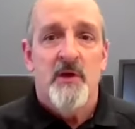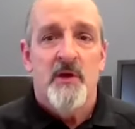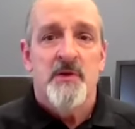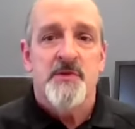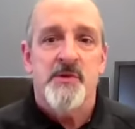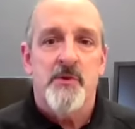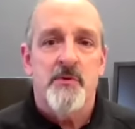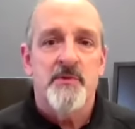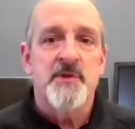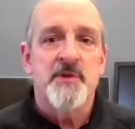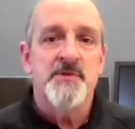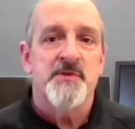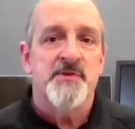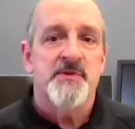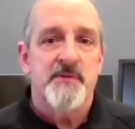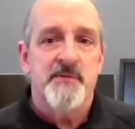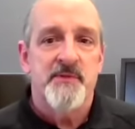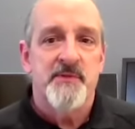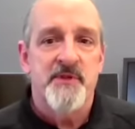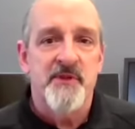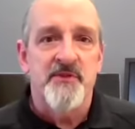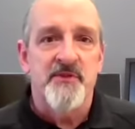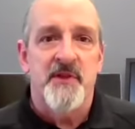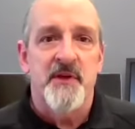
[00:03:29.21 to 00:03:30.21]
So these are some
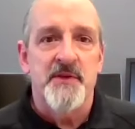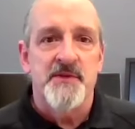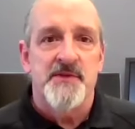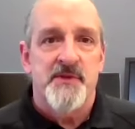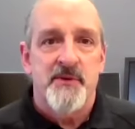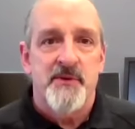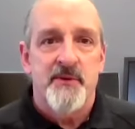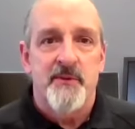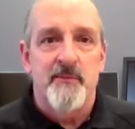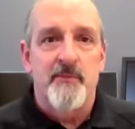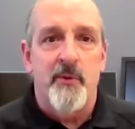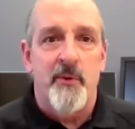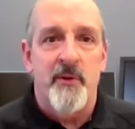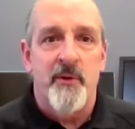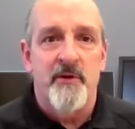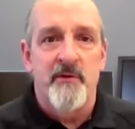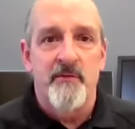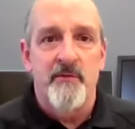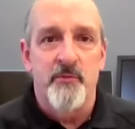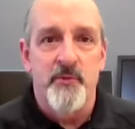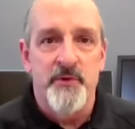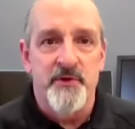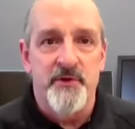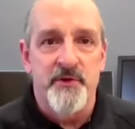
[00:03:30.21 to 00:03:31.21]
of the things that are
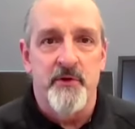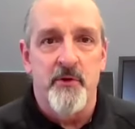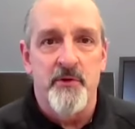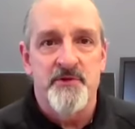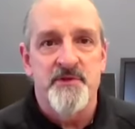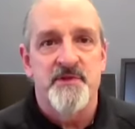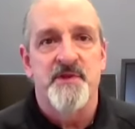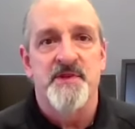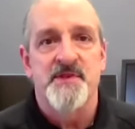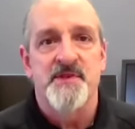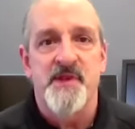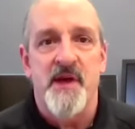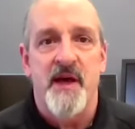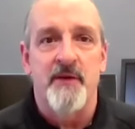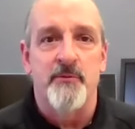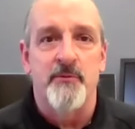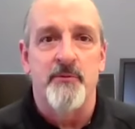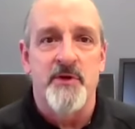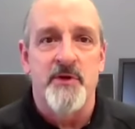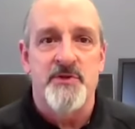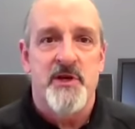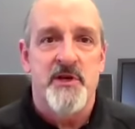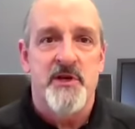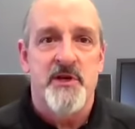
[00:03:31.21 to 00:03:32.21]
important when you go to decide
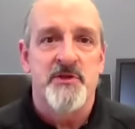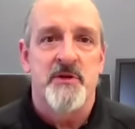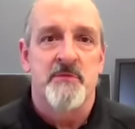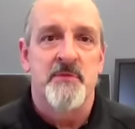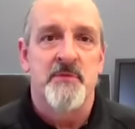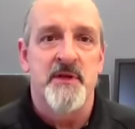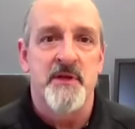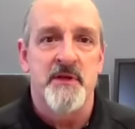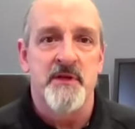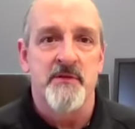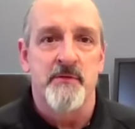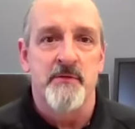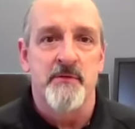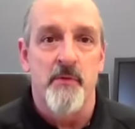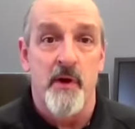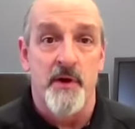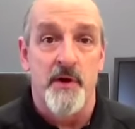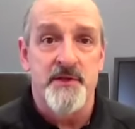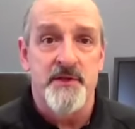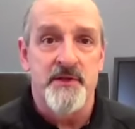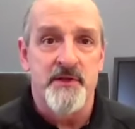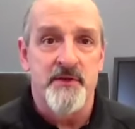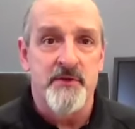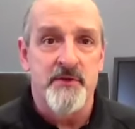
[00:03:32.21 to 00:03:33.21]
which HMD you
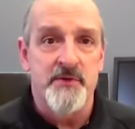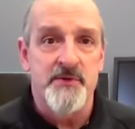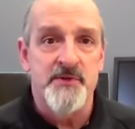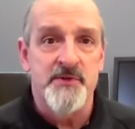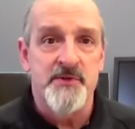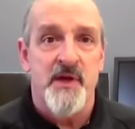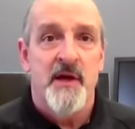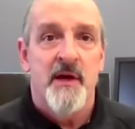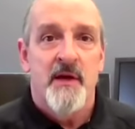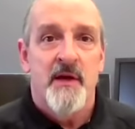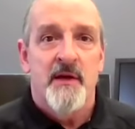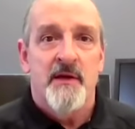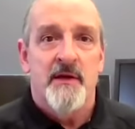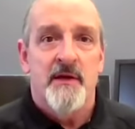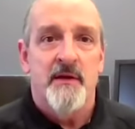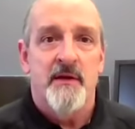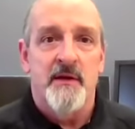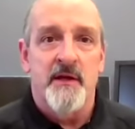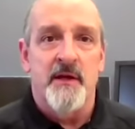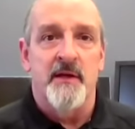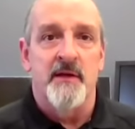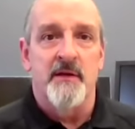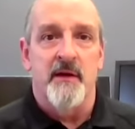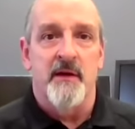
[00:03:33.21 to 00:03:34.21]
want to use
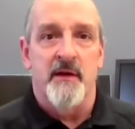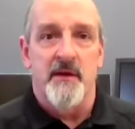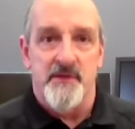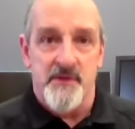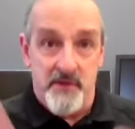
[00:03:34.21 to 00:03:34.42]
in a